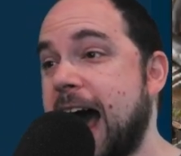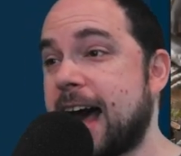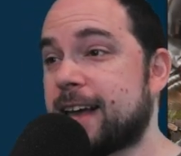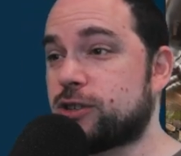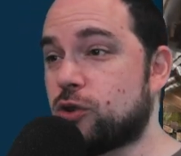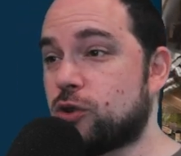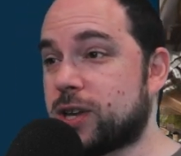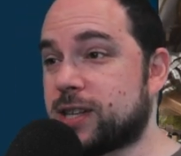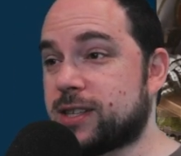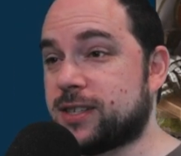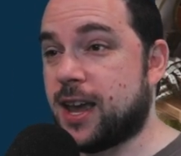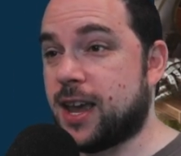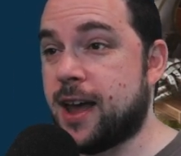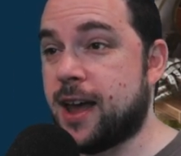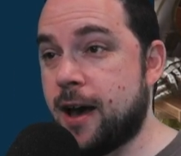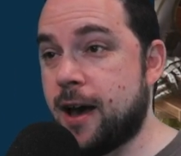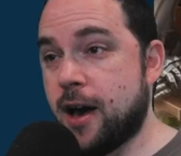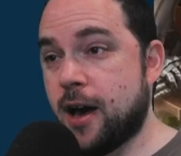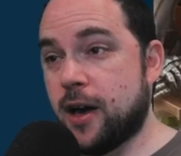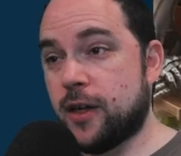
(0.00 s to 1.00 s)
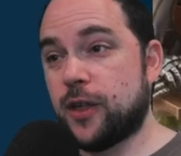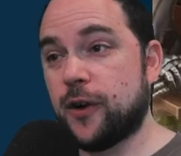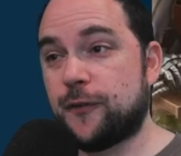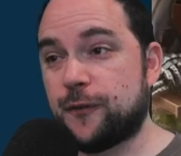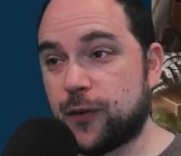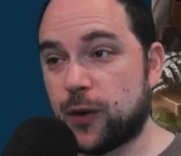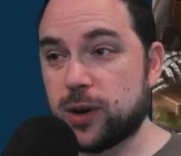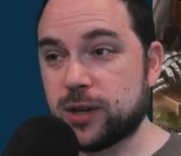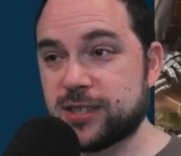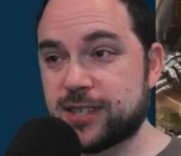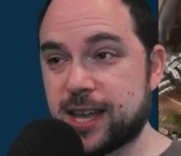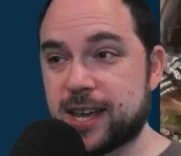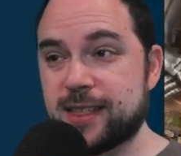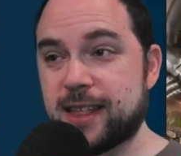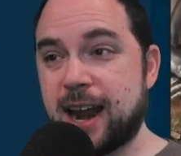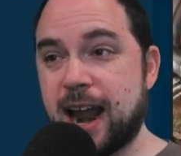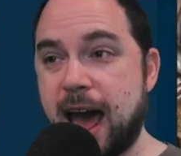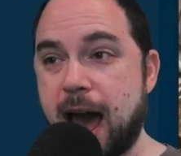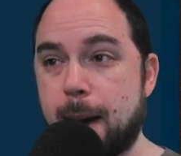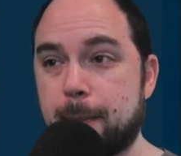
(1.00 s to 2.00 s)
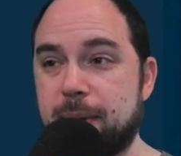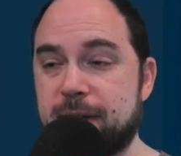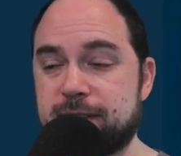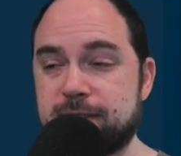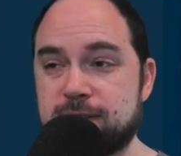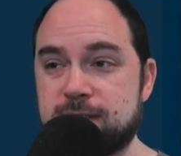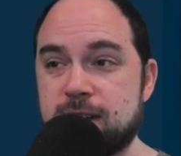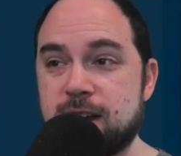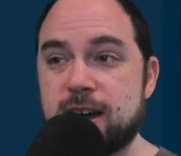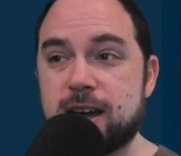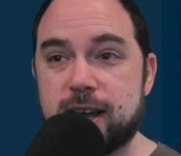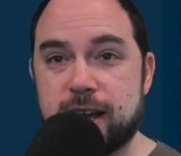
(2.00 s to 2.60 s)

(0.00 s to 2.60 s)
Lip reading: As you can see, the first thing that happens,